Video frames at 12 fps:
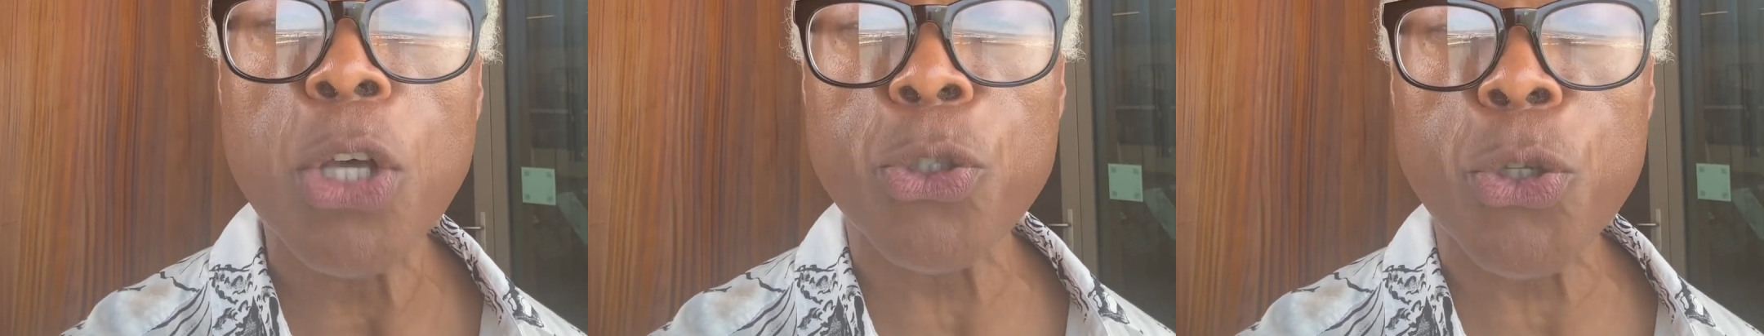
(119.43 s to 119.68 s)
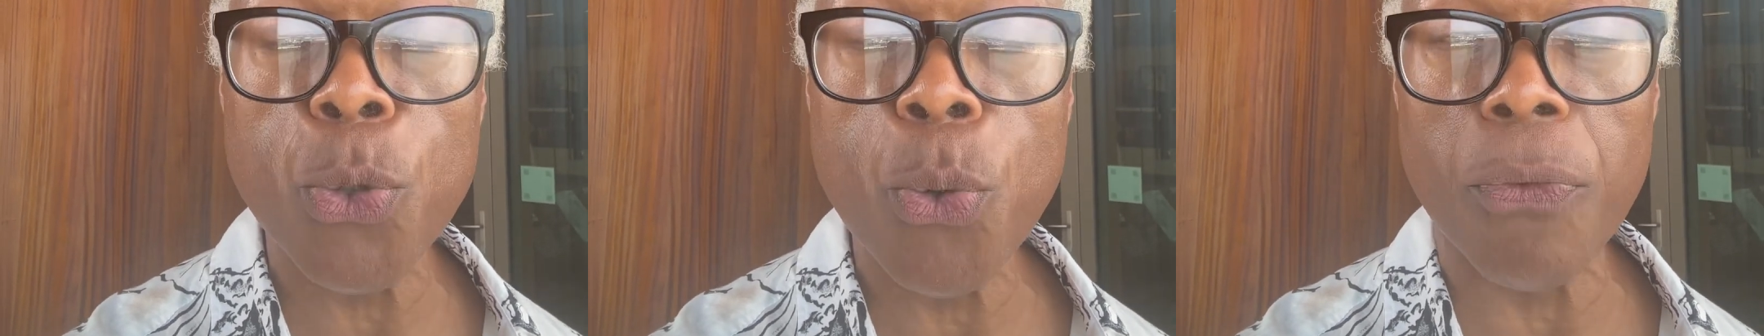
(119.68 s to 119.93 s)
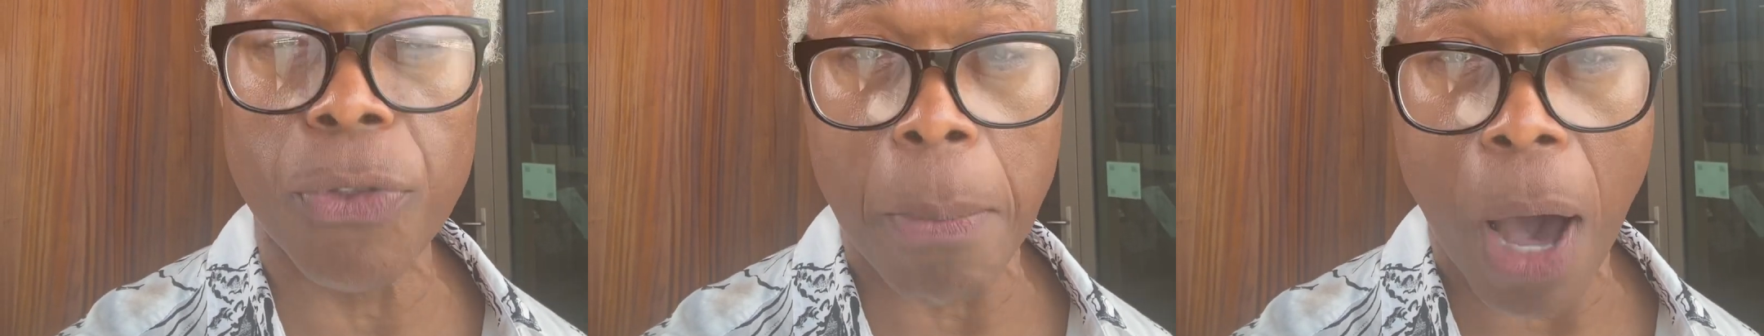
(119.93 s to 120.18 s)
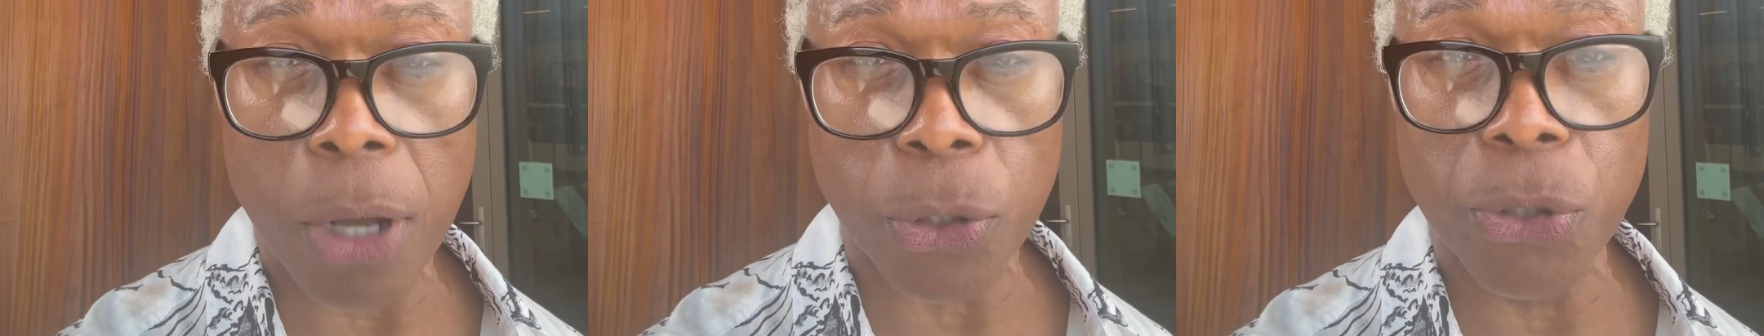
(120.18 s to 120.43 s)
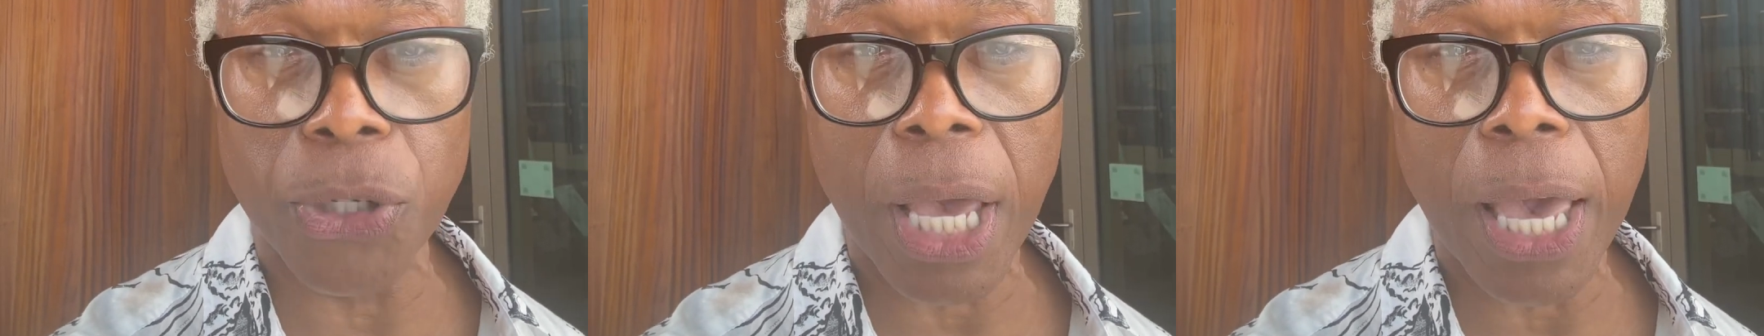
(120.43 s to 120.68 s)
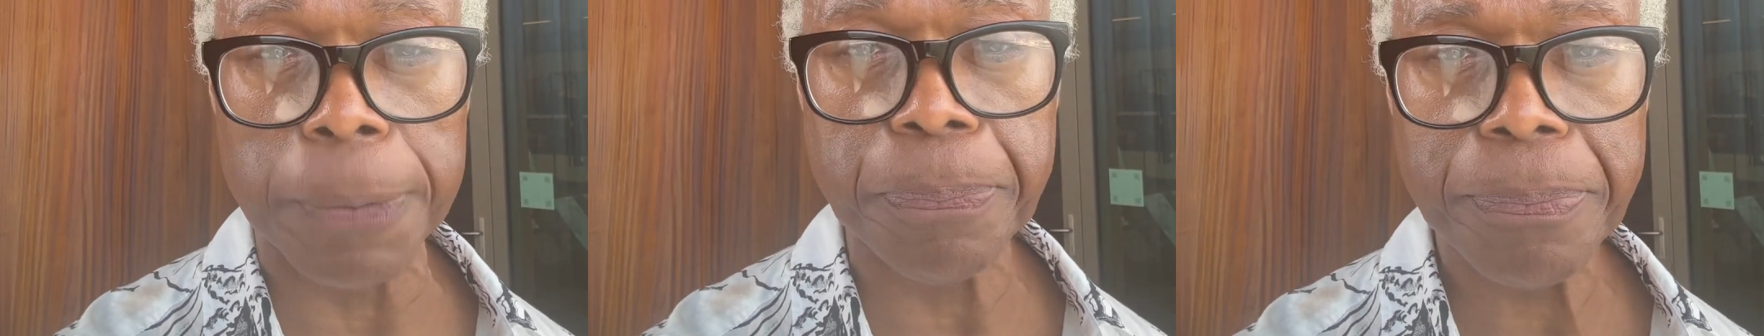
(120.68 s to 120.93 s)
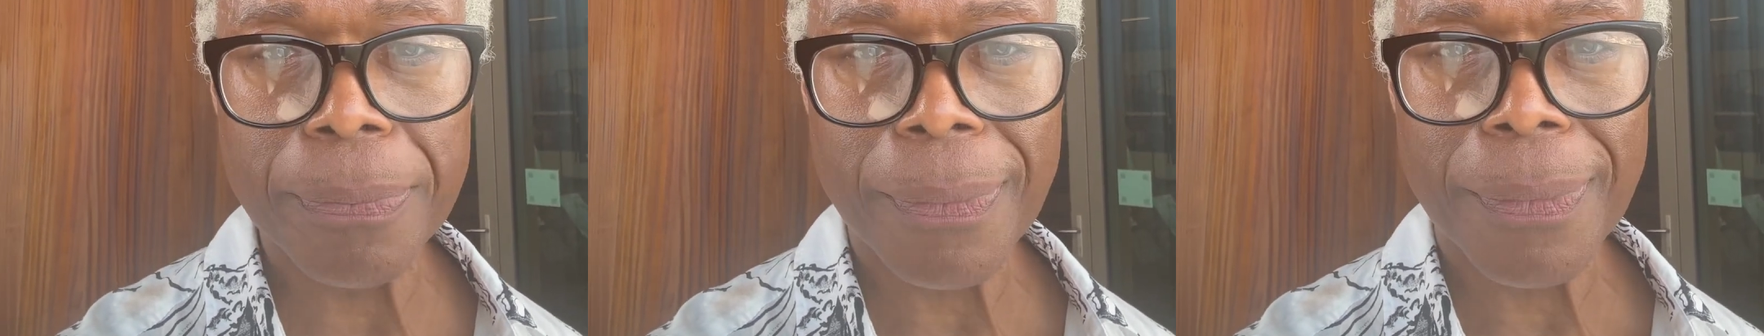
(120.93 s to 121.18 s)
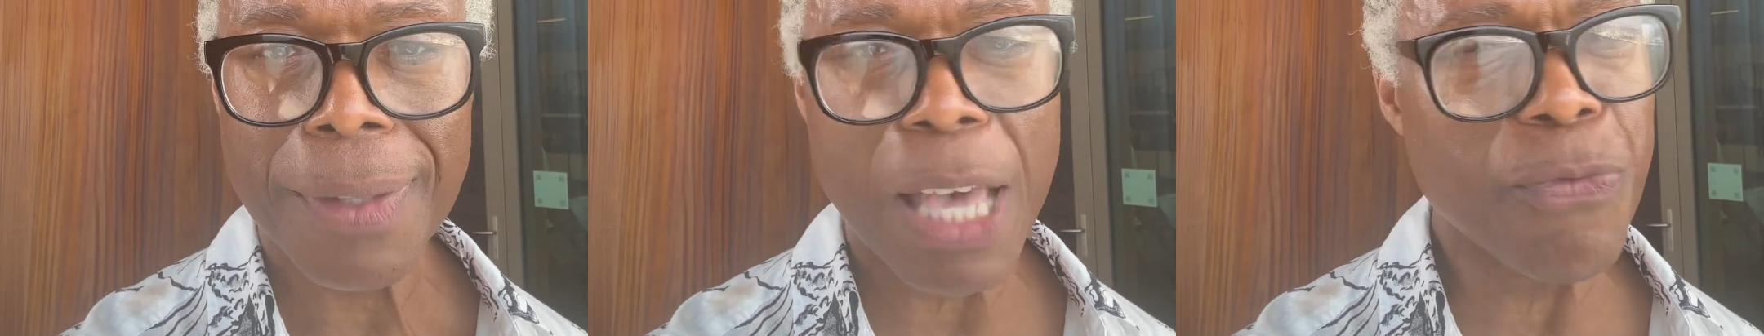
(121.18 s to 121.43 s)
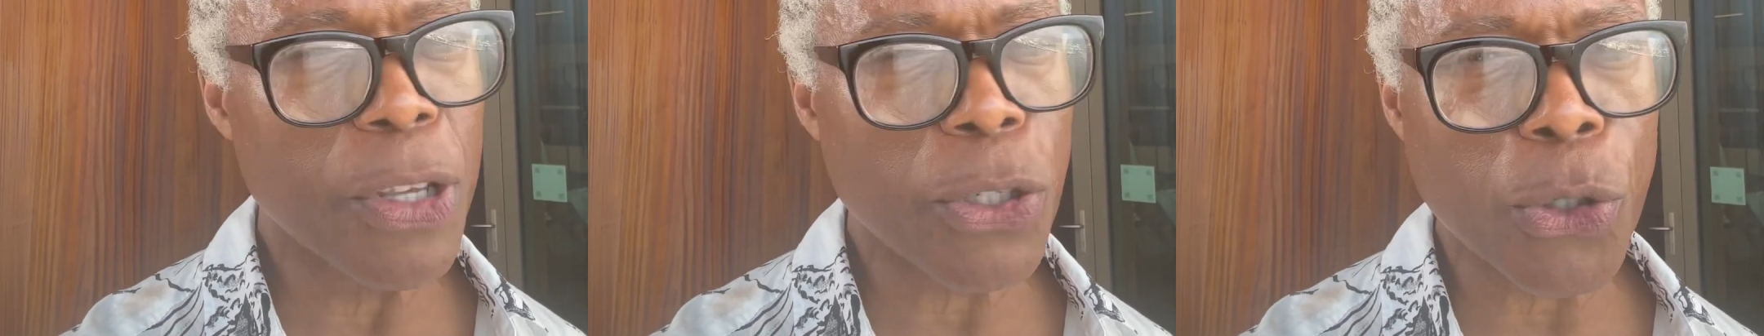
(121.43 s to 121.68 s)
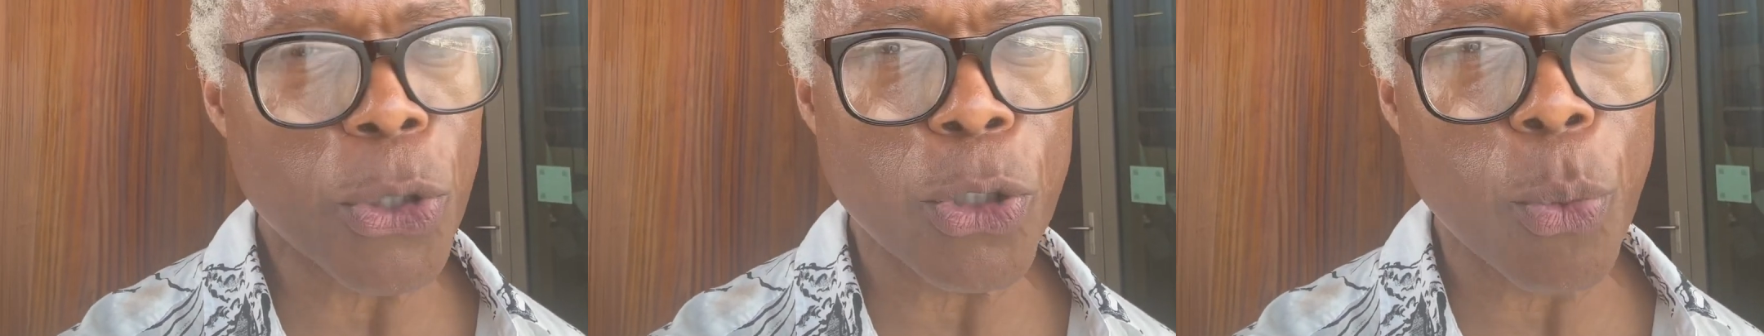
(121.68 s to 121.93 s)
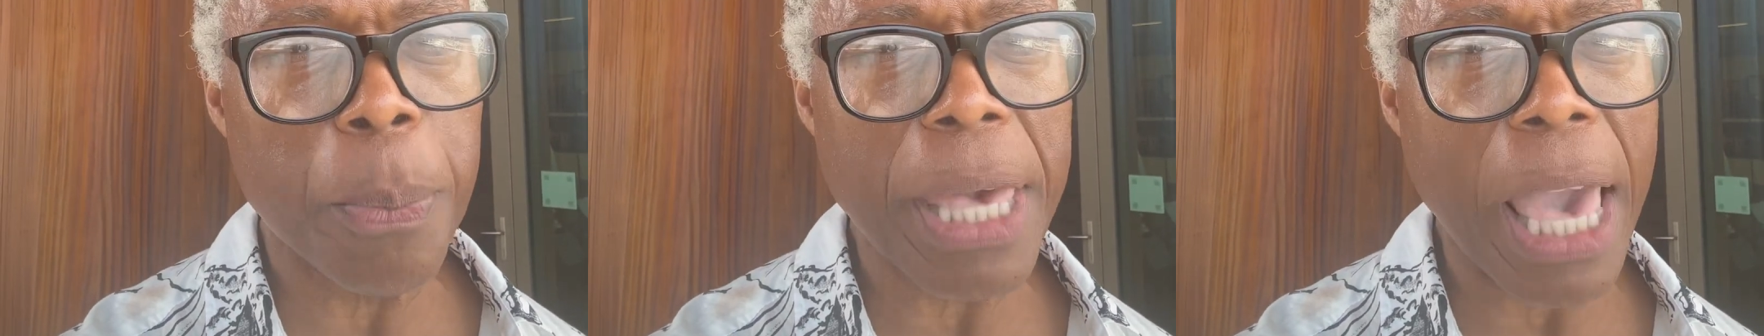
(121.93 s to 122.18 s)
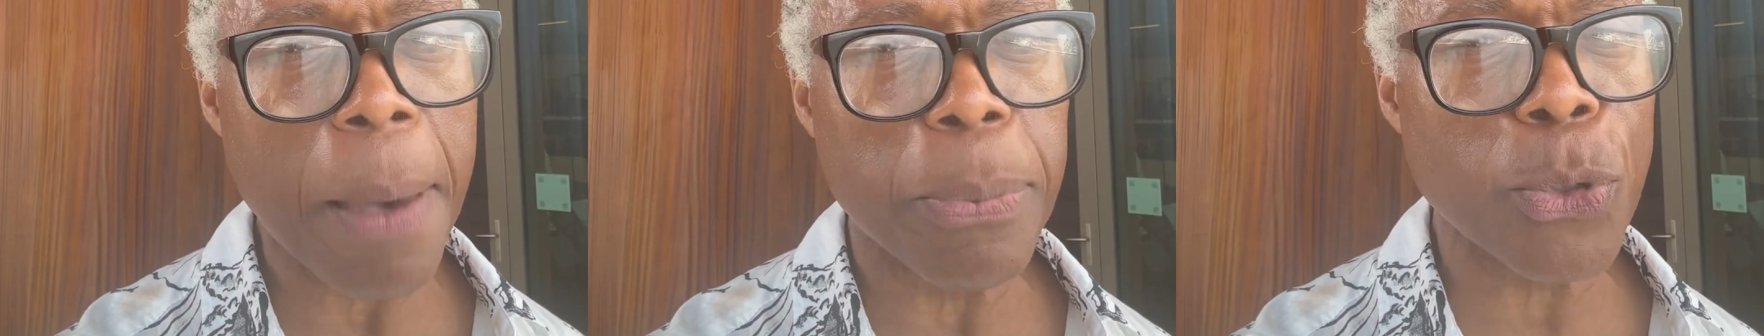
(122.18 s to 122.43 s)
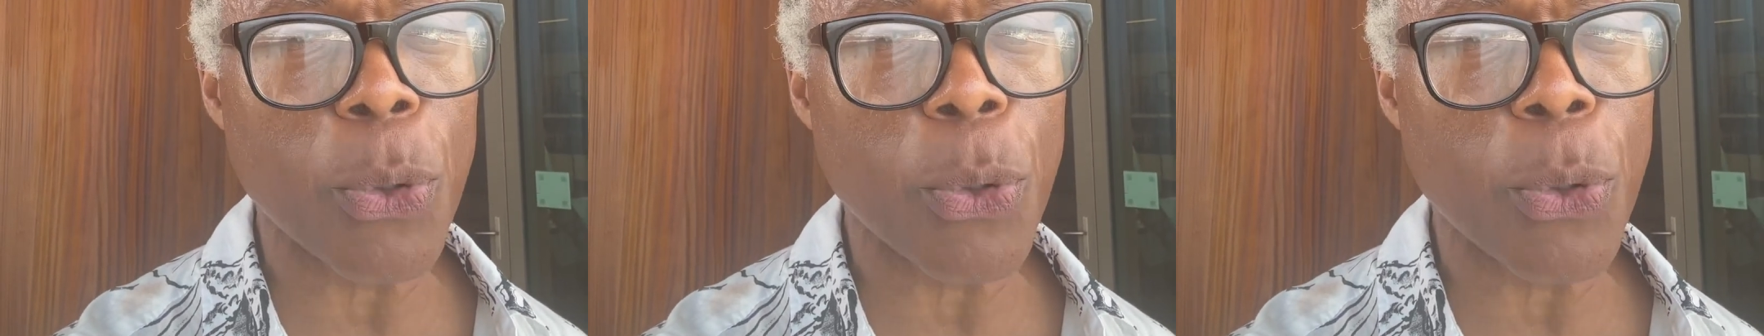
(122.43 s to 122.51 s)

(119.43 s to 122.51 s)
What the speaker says: to the modern day. And visitors will be able to